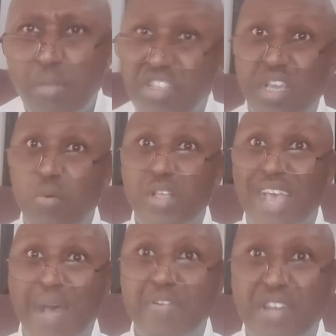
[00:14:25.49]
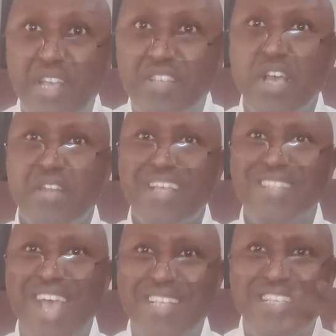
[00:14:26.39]
But see, what's happening is,
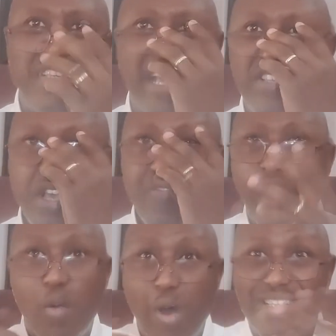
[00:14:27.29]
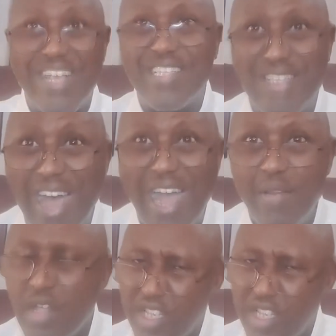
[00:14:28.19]
these days, these kids, they don't want to take the time.